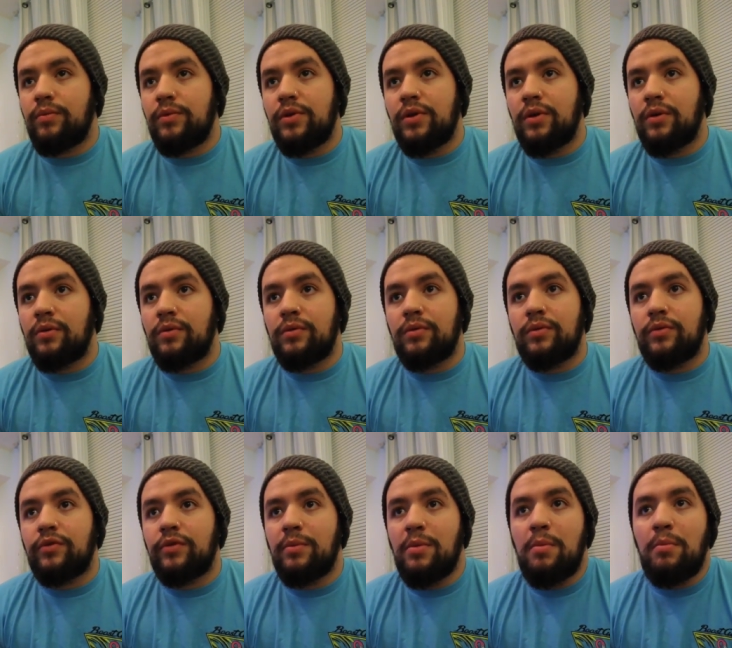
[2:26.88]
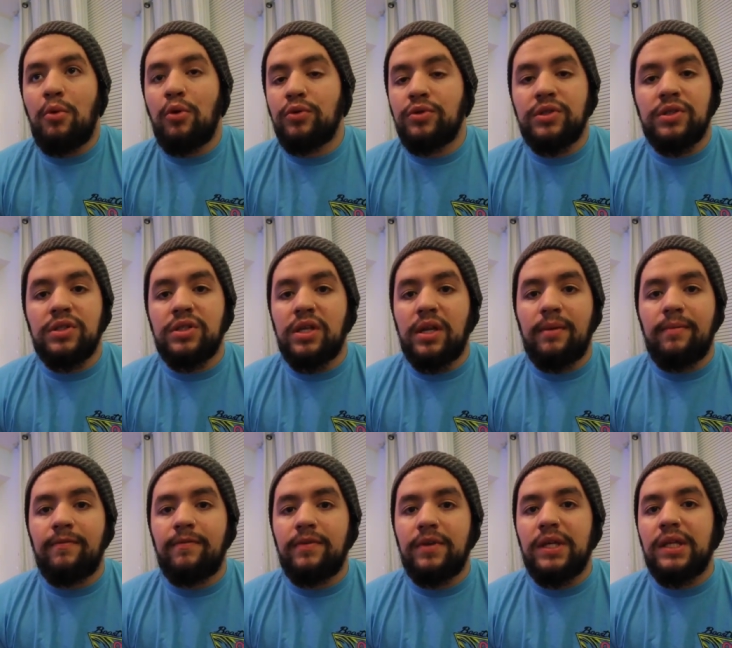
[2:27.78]
you know, some emotions that
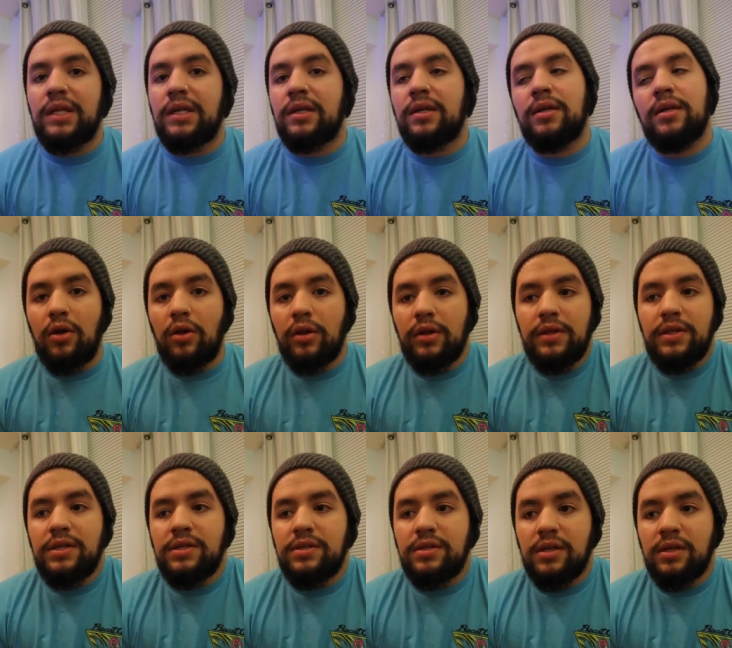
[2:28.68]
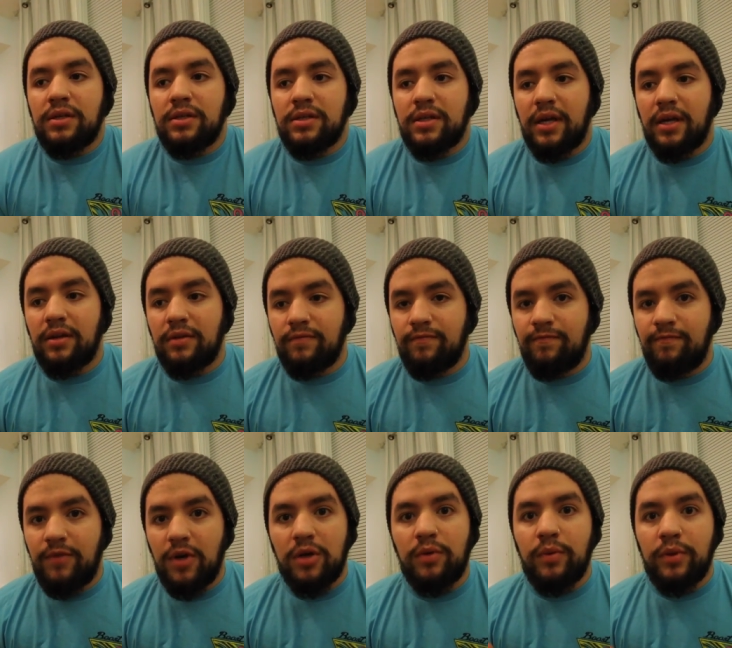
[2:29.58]
I'm feeling. All of these things kind of
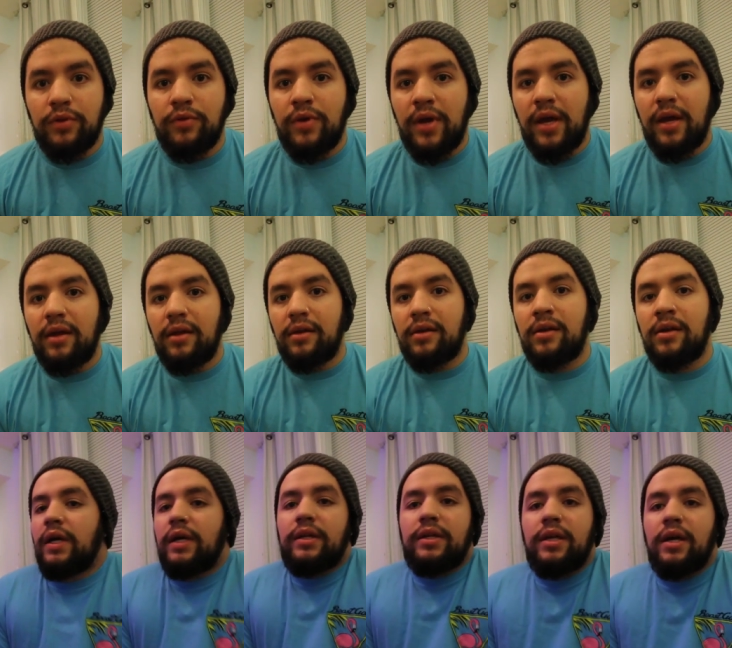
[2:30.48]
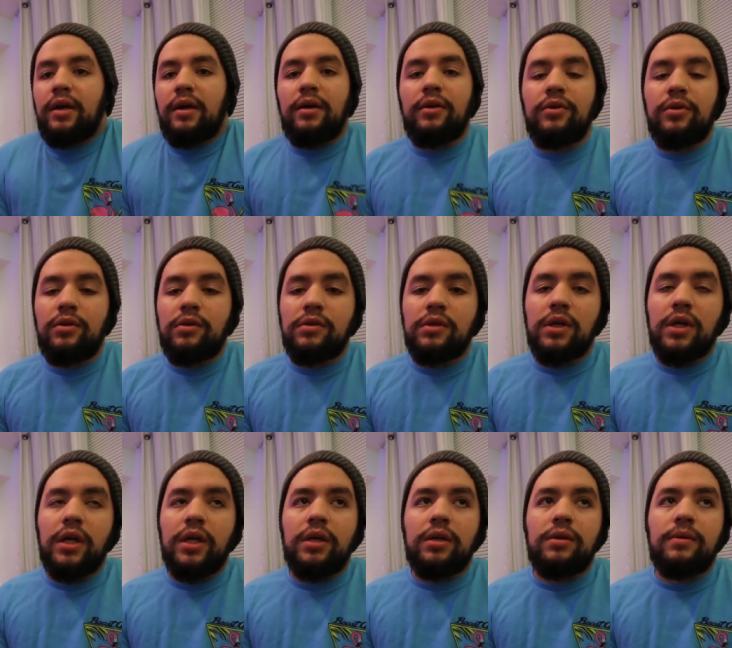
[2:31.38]
with your head. And yeah, I don't know,
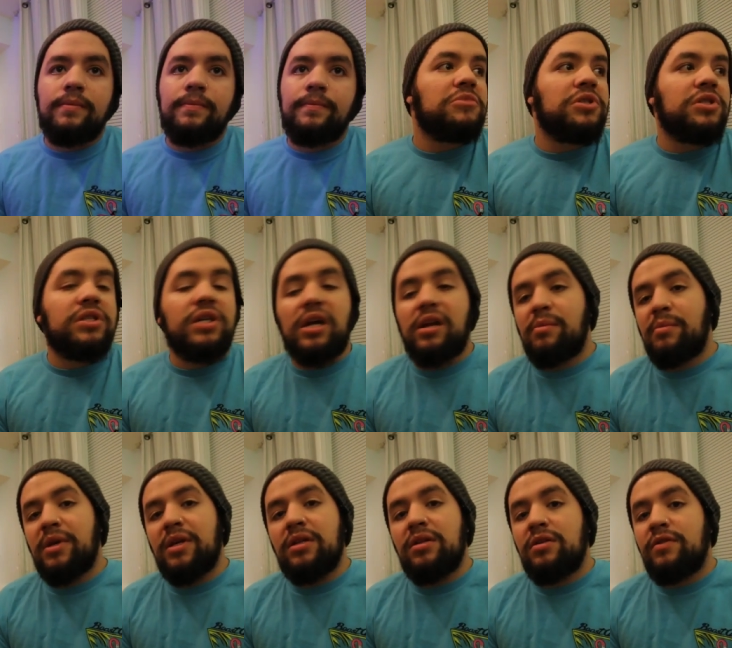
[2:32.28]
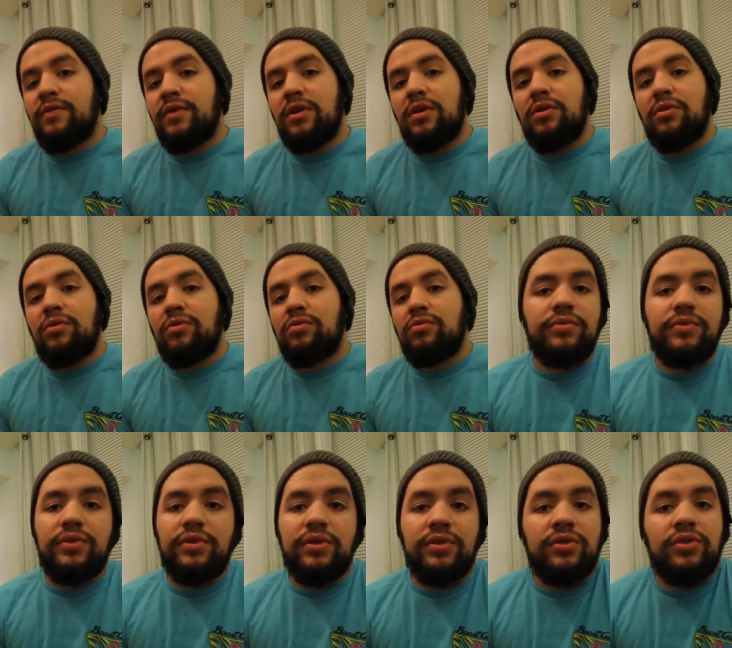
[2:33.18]
um, just kind of making this video
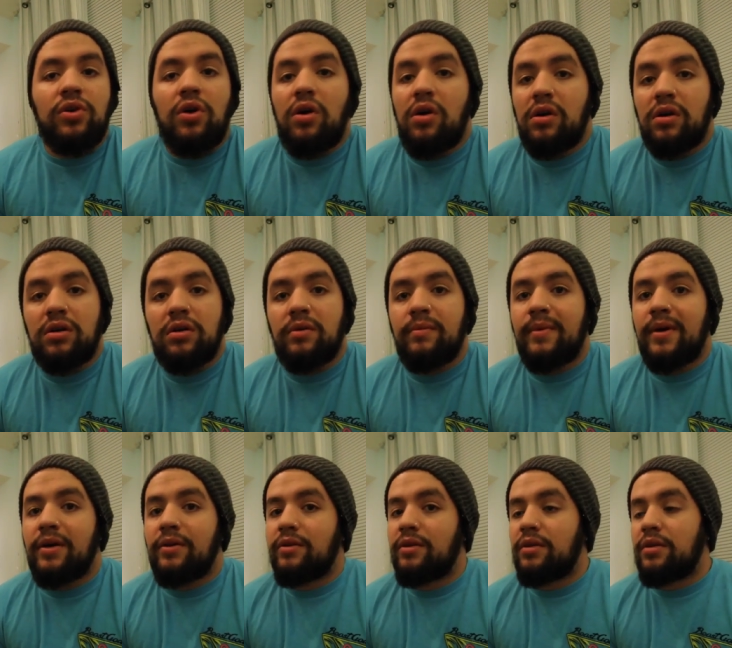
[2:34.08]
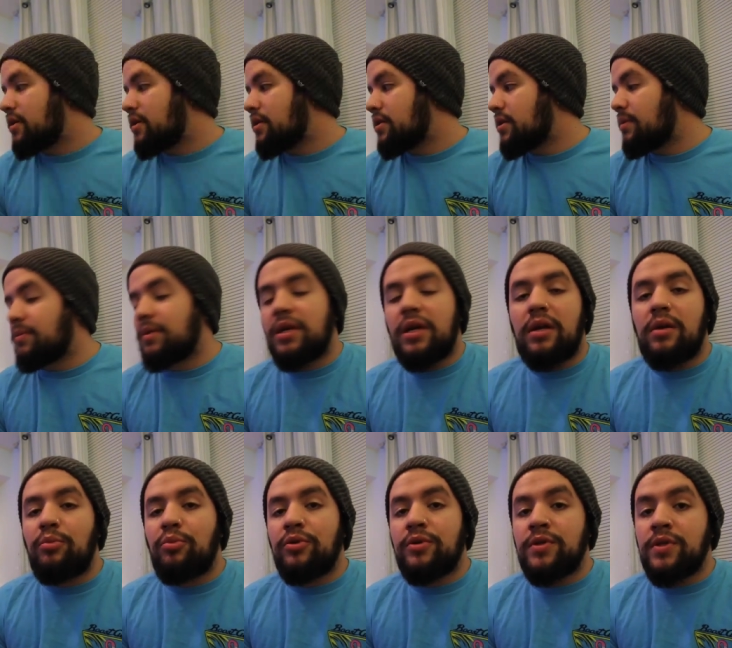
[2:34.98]
to talk about it, because I'm the kind
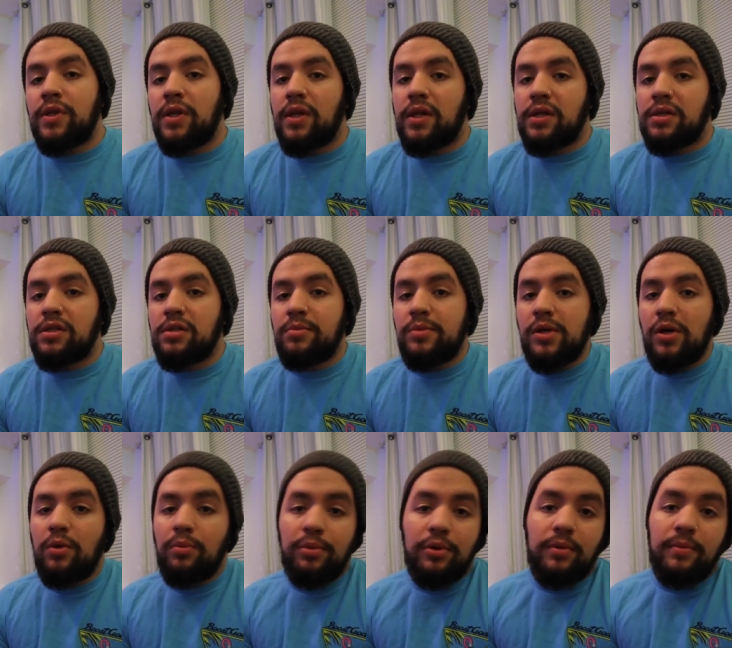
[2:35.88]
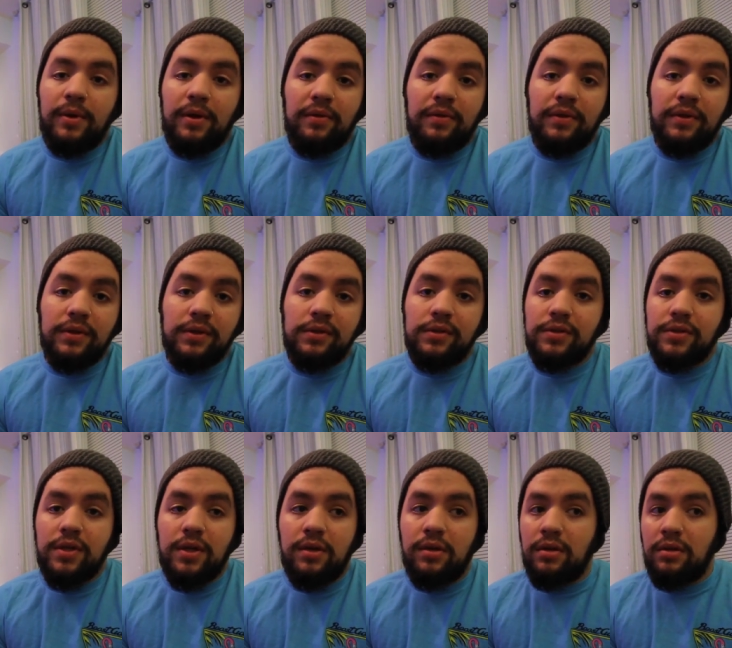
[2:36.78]
of person that likes to be open about things,
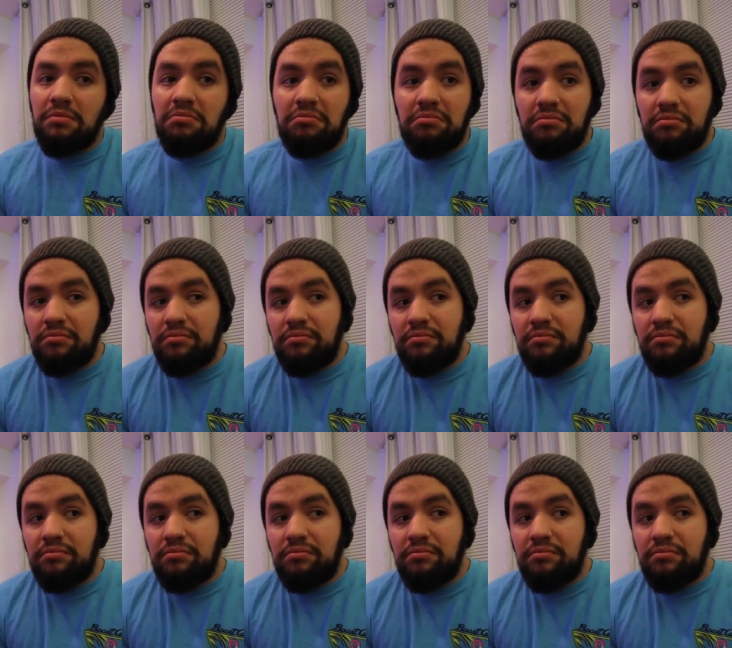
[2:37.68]
and